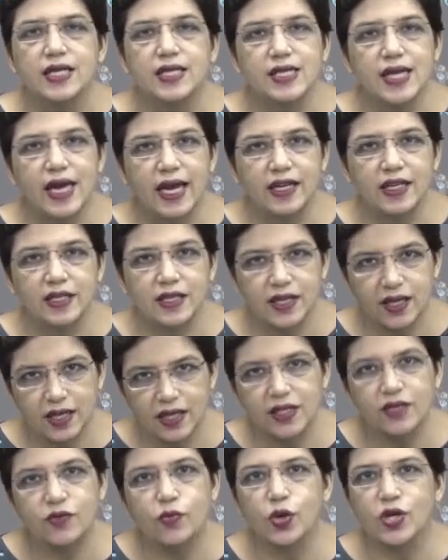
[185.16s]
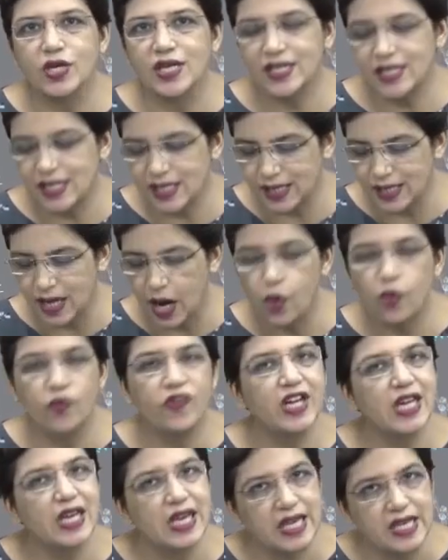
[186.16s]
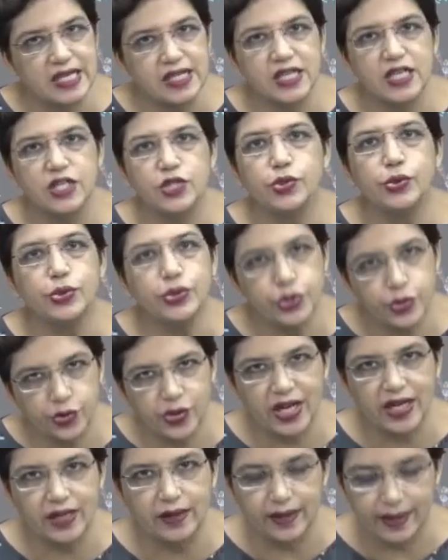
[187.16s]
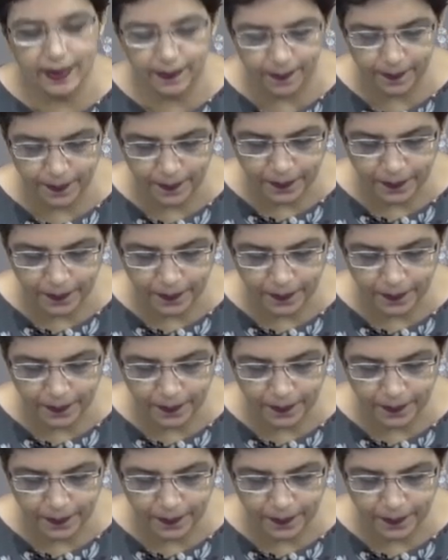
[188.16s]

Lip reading: and it is now very easy to treat them.